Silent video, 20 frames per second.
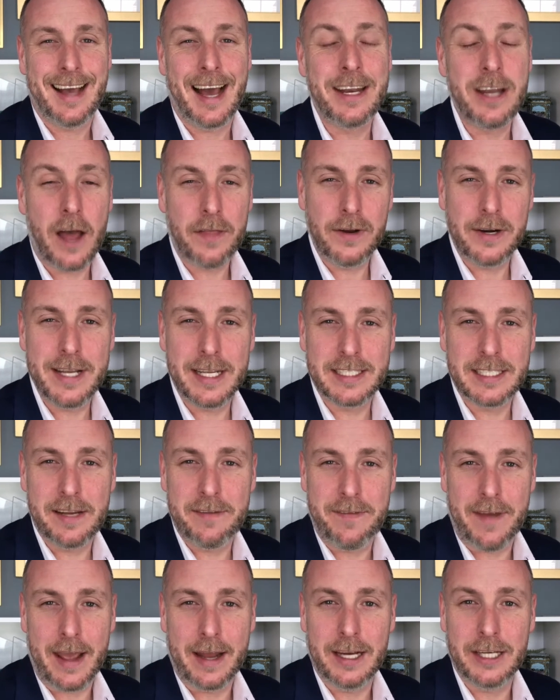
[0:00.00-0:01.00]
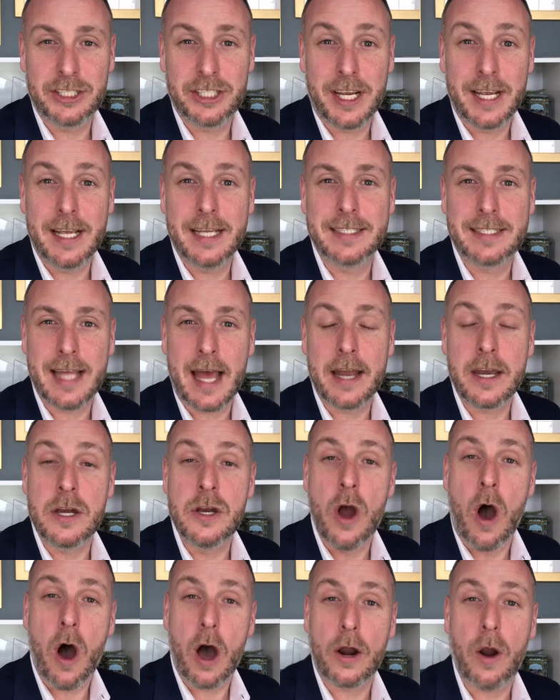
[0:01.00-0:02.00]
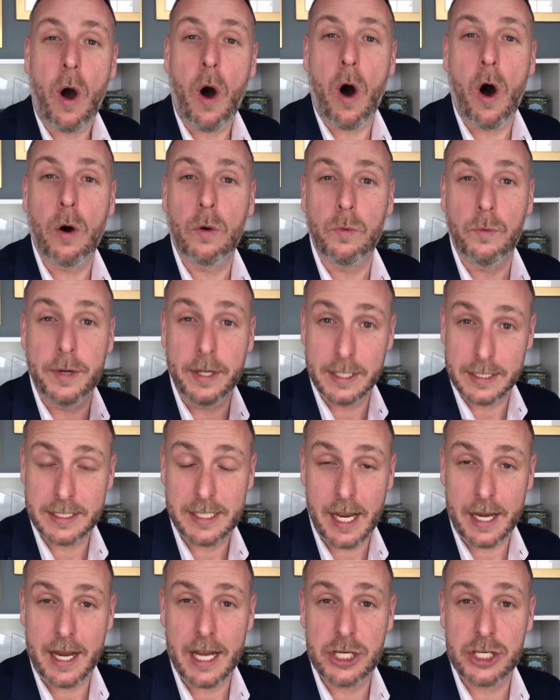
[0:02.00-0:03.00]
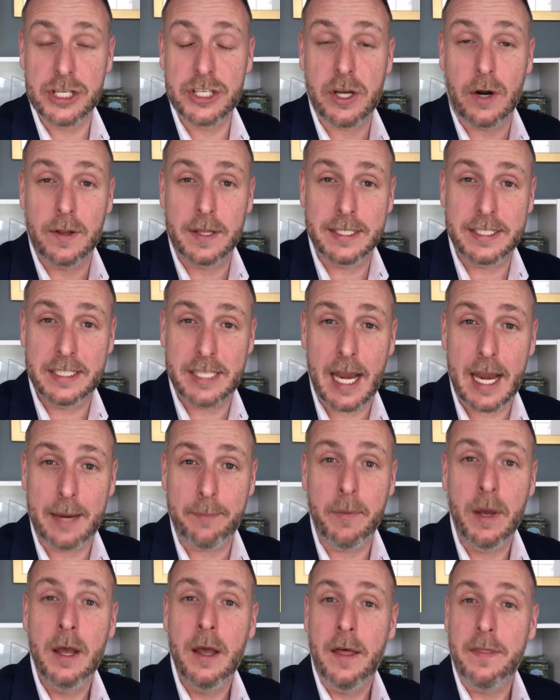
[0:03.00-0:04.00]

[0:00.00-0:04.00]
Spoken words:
Another disadvantage is that not all real estate agents are the same.